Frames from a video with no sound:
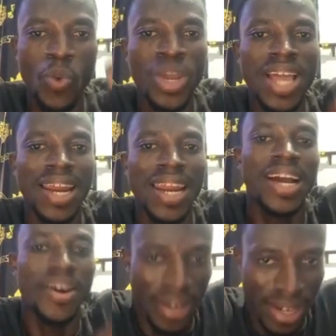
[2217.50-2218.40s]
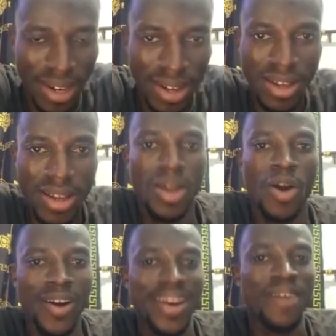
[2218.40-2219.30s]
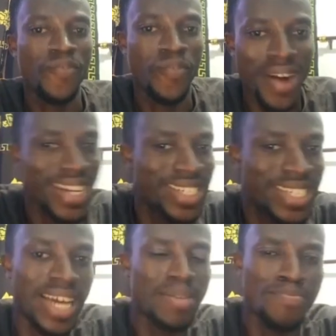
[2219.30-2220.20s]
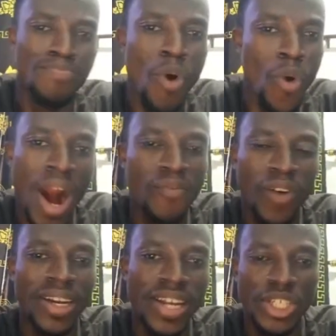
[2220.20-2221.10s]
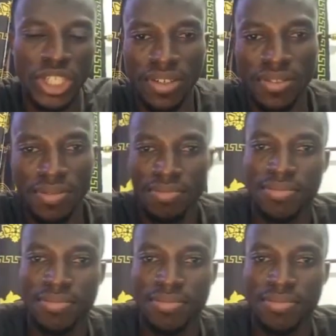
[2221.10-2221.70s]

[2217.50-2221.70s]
We are lingering on a fractured moral foundation.